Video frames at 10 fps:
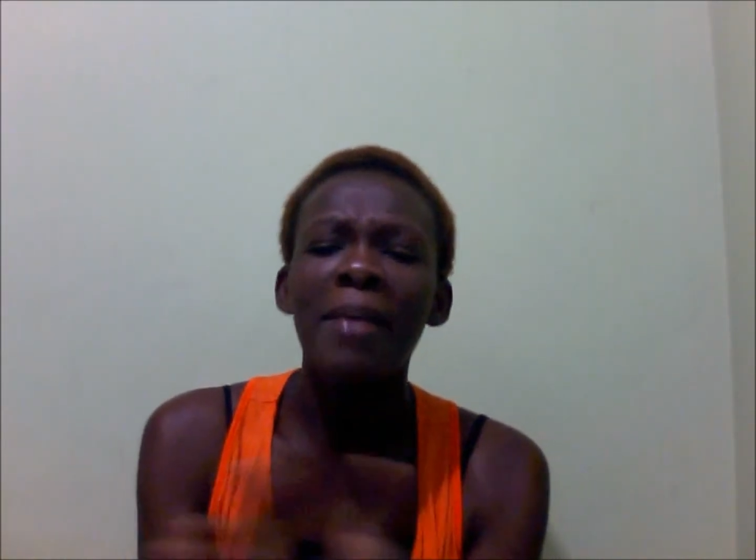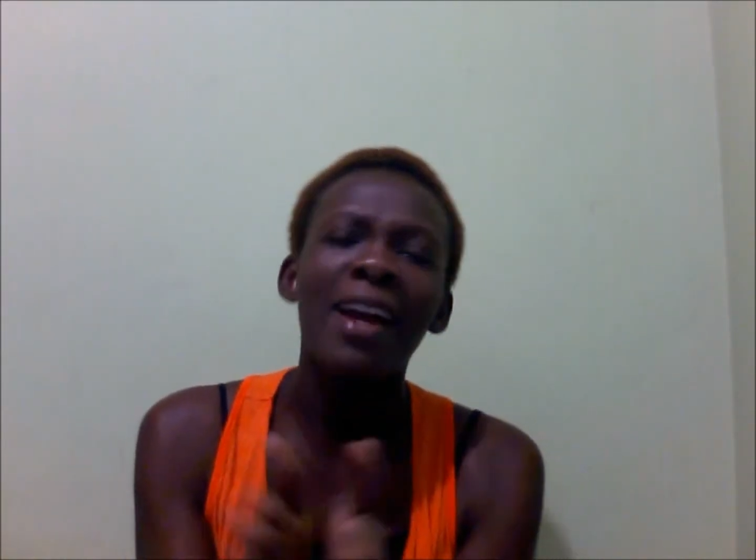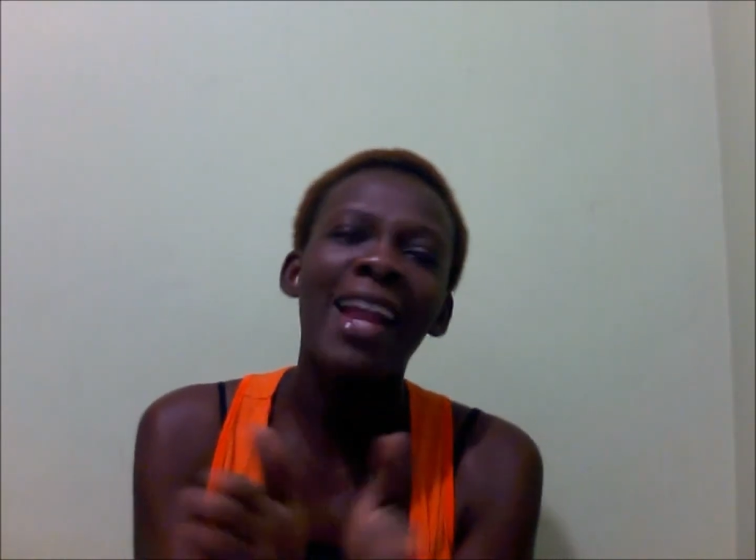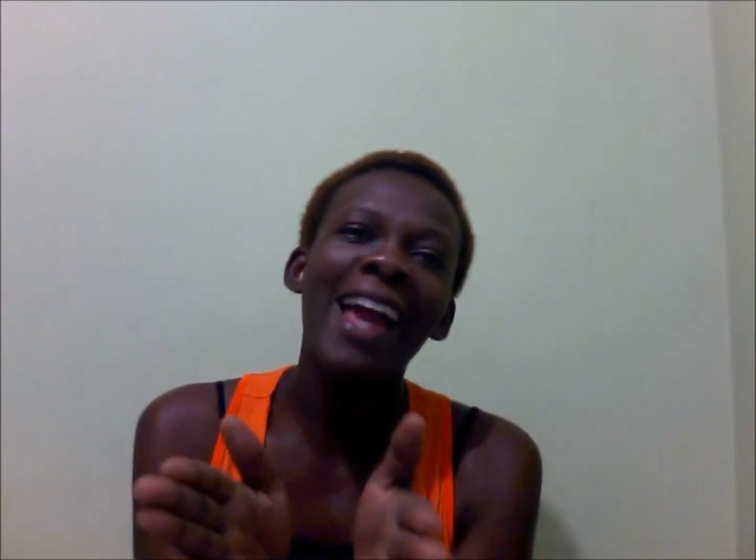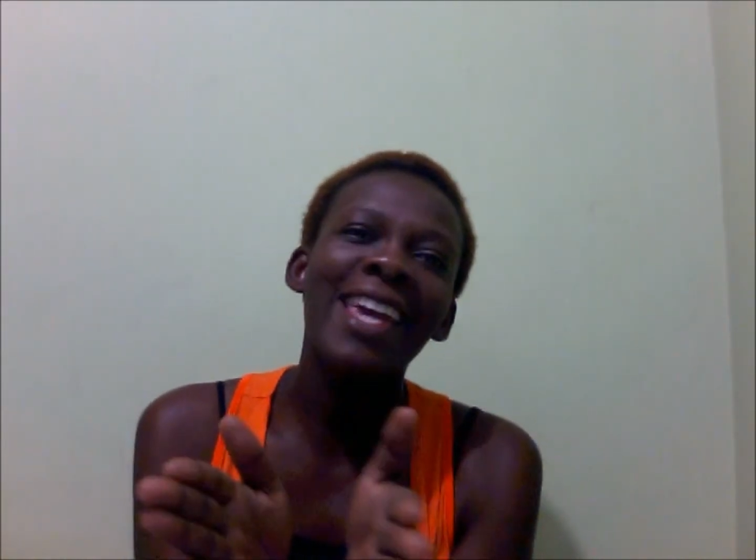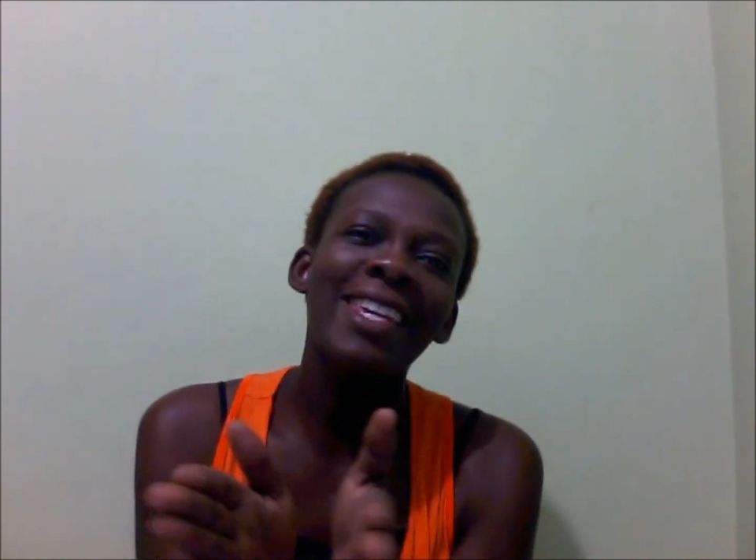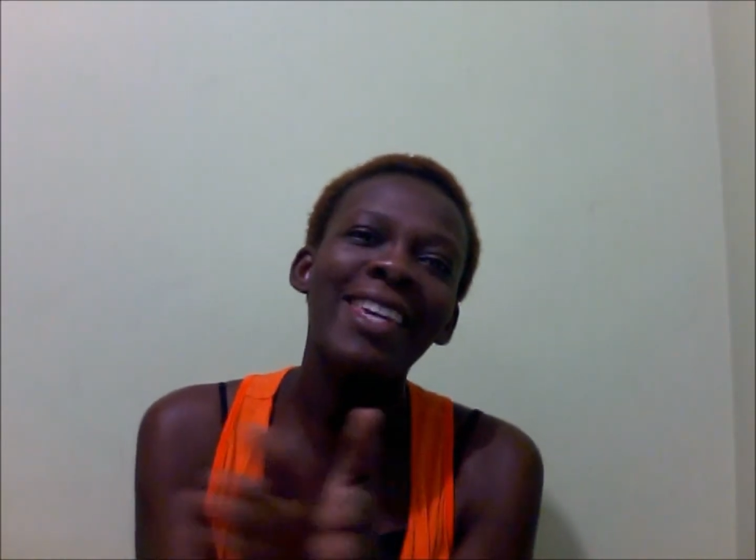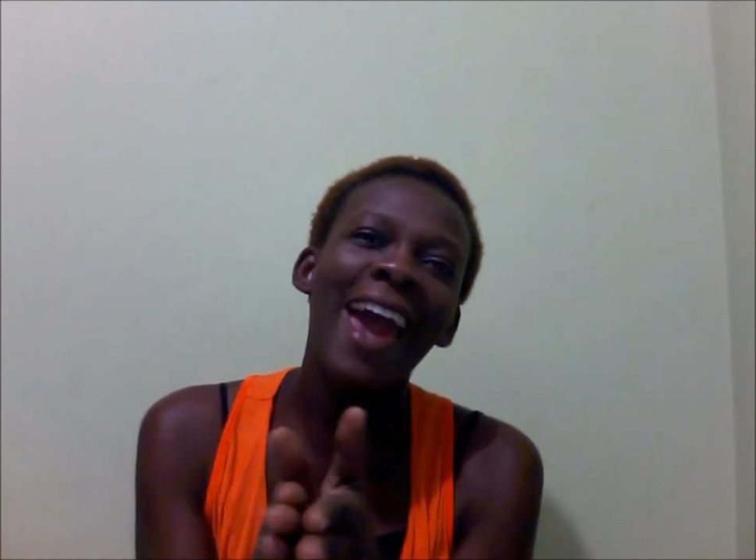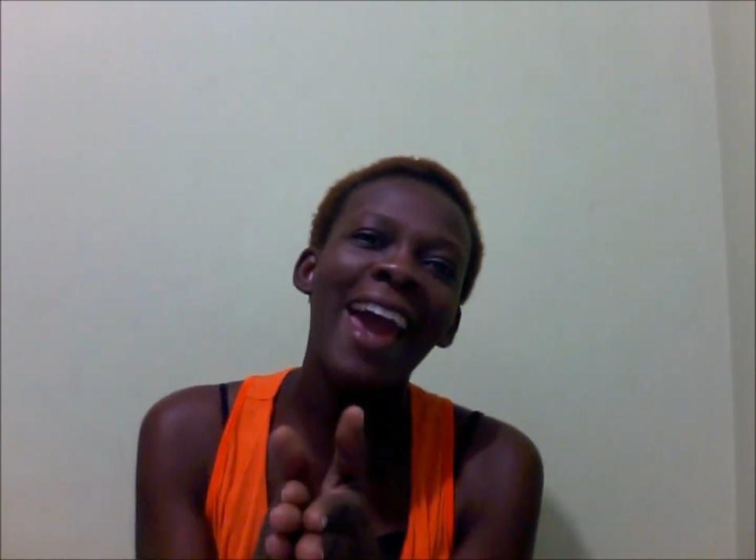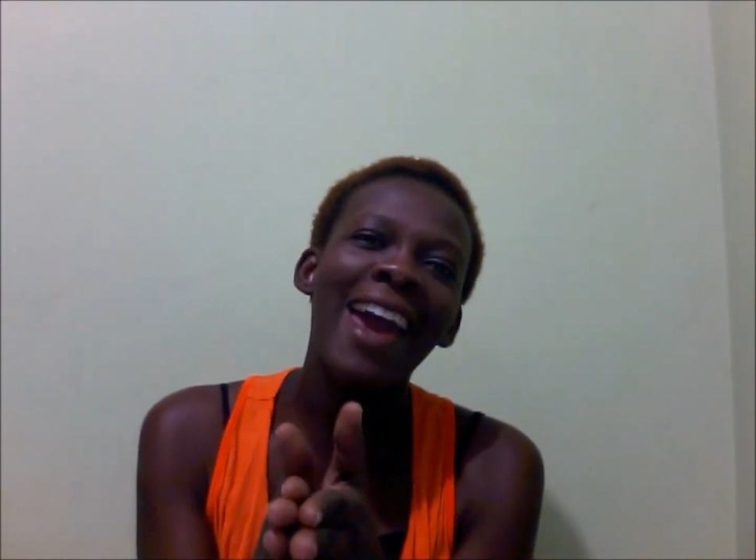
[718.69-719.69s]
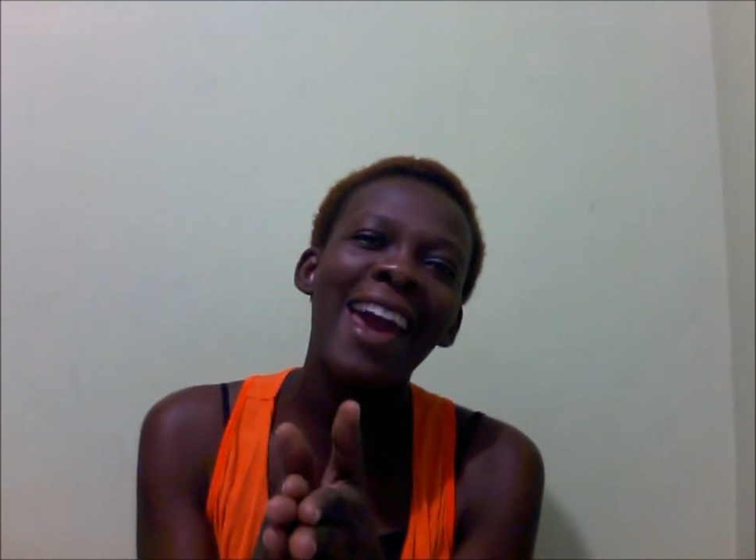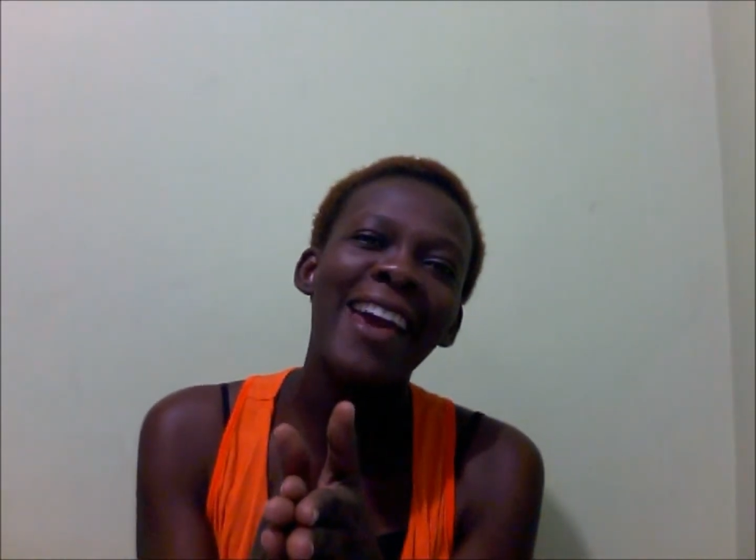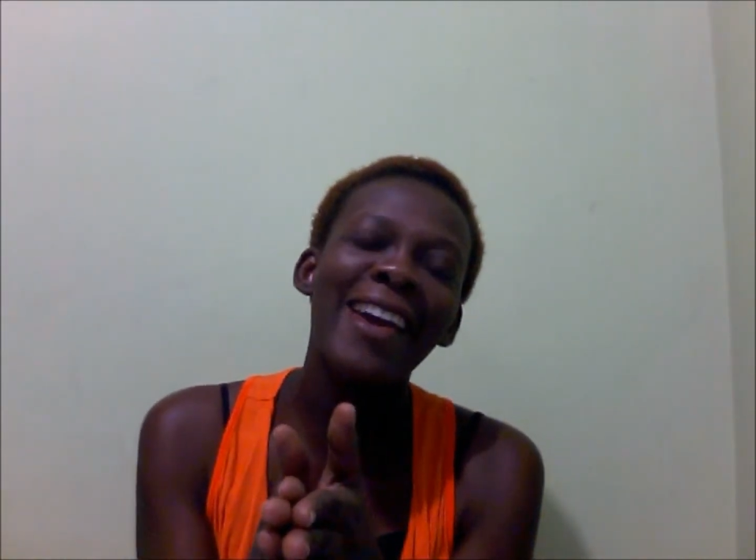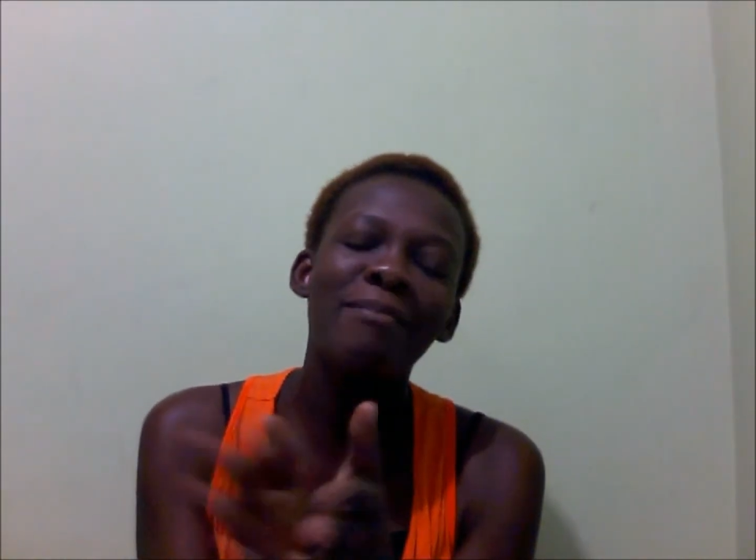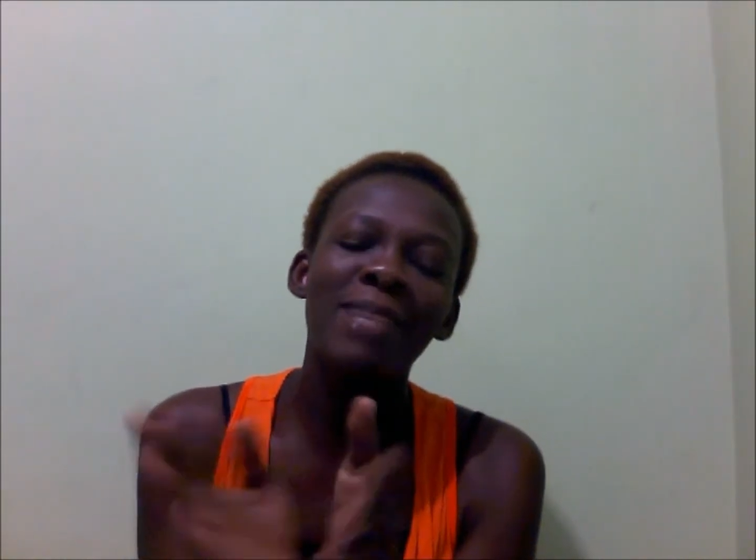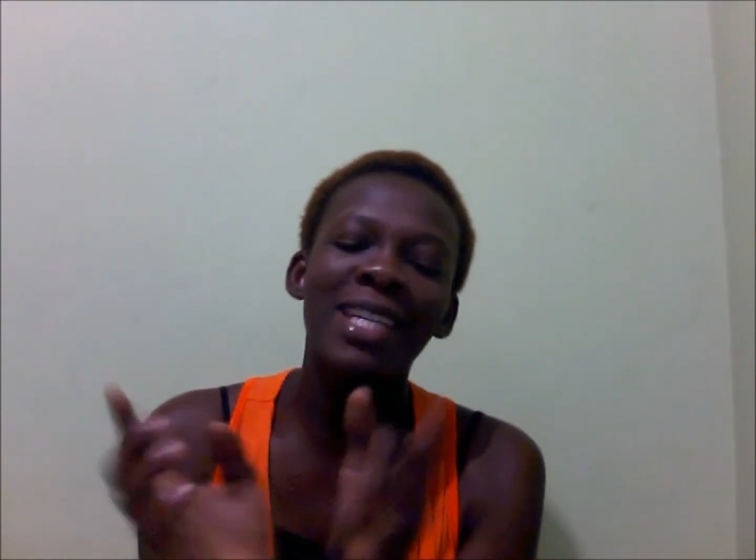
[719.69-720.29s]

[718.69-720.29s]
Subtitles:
you're like, yay,